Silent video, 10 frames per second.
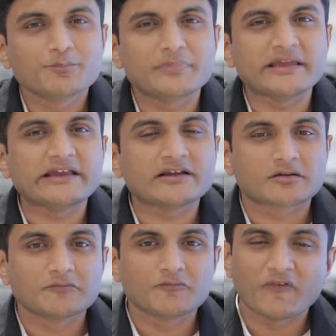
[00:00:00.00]
be
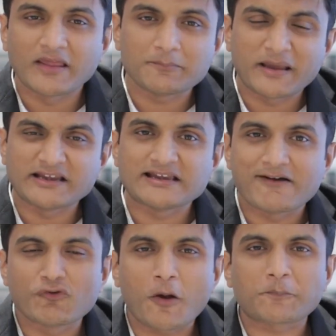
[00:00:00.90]
it many
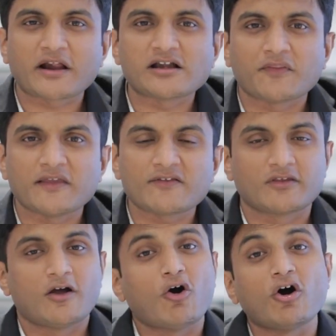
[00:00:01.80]
developed countries
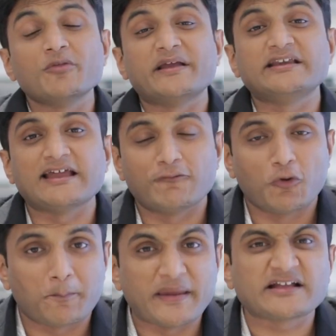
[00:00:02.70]
or many
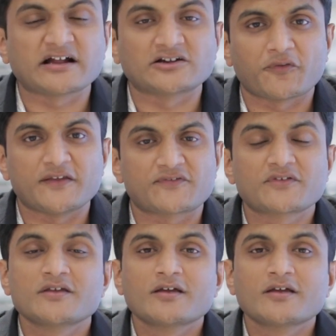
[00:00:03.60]
developing countries,